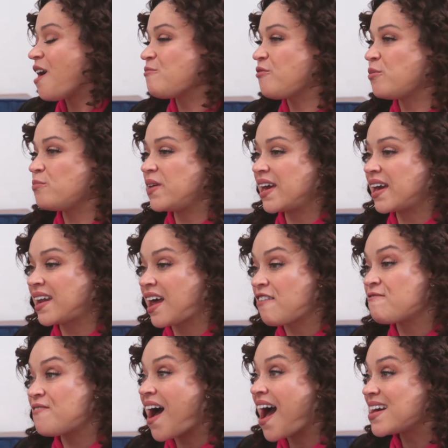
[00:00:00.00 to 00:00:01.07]
from being an
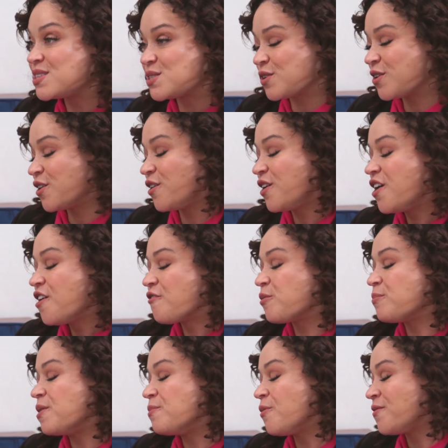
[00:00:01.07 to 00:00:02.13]
advisor for
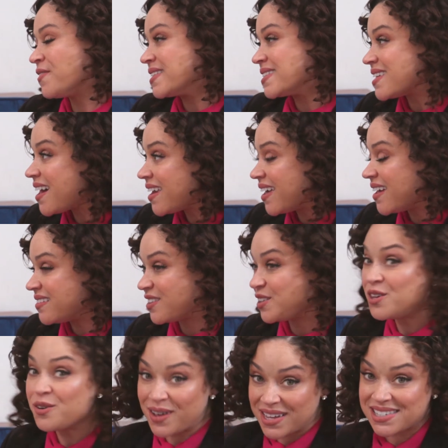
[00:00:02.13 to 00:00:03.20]
people in the Senate, the
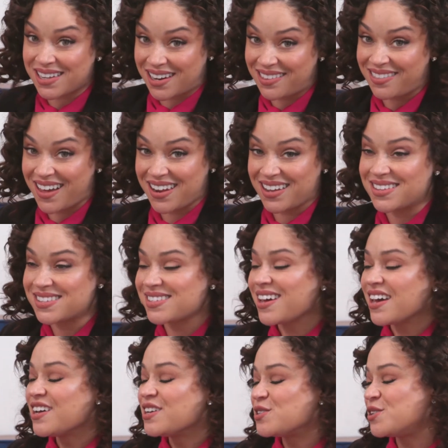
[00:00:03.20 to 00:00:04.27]
U.S. Senate that is,
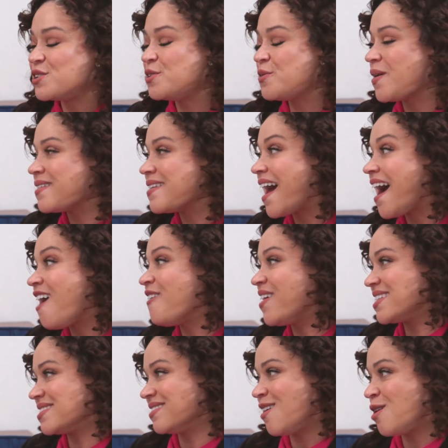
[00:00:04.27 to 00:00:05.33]
to now
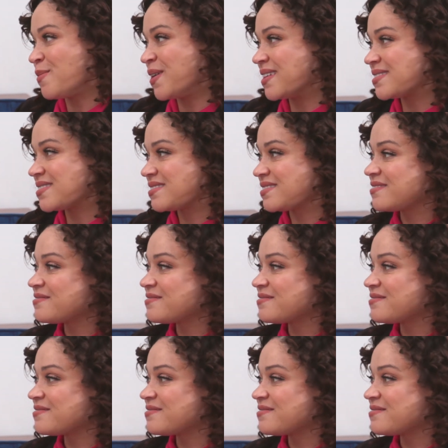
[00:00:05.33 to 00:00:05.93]
as a lobbyist.